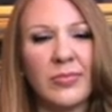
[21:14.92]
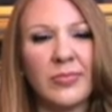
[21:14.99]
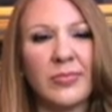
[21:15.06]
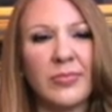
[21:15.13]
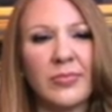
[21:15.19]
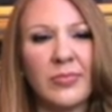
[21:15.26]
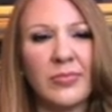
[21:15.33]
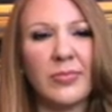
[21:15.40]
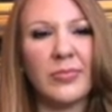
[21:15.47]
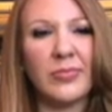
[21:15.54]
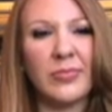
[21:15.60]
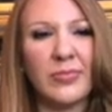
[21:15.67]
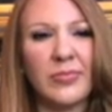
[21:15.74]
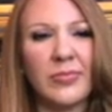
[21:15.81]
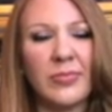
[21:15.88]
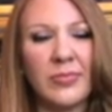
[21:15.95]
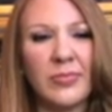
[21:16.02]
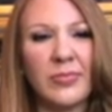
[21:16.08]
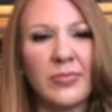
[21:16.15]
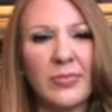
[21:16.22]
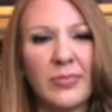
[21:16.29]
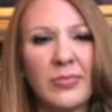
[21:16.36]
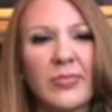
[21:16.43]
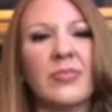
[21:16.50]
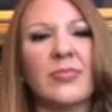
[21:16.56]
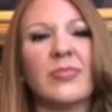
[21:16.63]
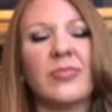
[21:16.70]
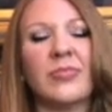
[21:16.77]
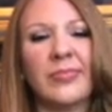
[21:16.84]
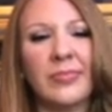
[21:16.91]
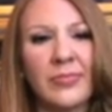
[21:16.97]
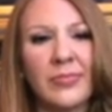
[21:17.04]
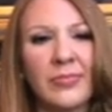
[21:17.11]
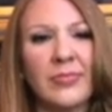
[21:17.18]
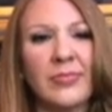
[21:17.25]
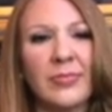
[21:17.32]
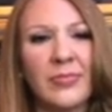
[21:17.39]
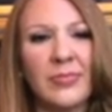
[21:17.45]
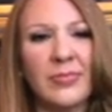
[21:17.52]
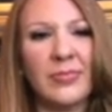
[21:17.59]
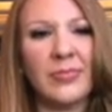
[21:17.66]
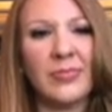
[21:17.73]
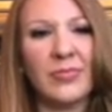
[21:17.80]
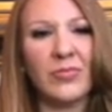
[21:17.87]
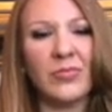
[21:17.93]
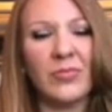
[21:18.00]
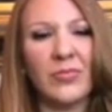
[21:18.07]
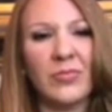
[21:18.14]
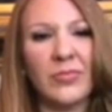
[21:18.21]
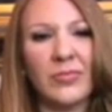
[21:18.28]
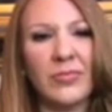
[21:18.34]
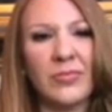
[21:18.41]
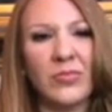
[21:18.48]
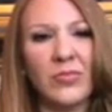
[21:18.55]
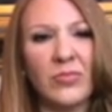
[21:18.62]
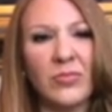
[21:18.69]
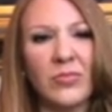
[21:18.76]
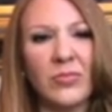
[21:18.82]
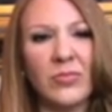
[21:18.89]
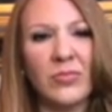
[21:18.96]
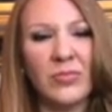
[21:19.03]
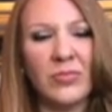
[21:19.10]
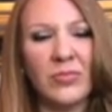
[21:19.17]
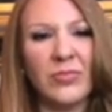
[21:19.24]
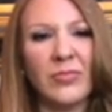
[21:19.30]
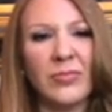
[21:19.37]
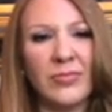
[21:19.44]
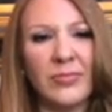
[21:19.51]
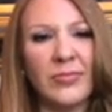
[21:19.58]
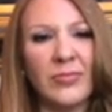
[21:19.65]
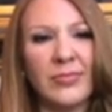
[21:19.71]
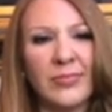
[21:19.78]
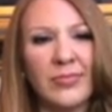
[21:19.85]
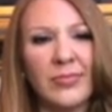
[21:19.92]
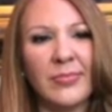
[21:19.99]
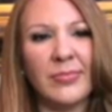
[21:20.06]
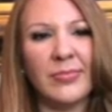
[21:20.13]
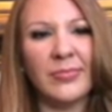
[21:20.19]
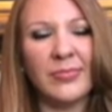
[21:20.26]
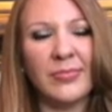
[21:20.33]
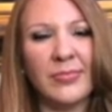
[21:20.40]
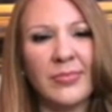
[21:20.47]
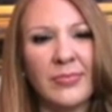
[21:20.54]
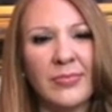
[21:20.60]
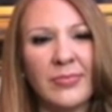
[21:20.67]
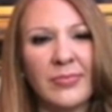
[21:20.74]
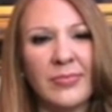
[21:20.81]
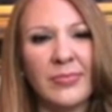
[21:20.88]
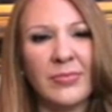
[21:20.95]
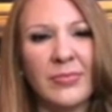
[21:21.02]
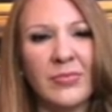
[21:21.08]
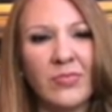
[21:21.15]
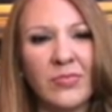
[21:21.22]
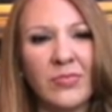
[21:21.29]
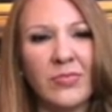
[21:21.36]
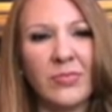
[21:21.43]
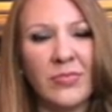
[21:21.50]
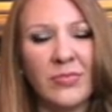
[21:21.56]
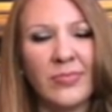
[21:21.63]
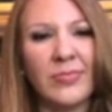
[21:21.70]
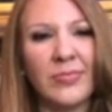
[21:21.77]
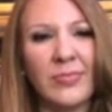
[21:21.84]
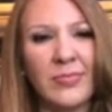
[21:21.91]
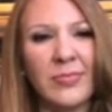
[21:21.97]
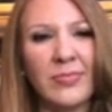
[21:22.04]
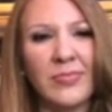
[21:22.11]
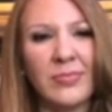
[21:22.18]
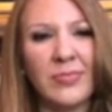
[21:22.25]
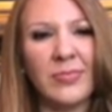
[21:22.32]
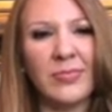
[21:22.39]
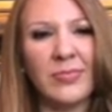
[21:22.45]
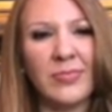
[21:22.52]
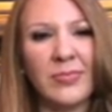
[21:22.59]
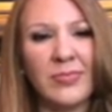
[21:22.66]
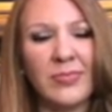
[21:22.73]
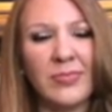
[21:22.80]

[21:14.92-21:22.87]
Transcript: (silent)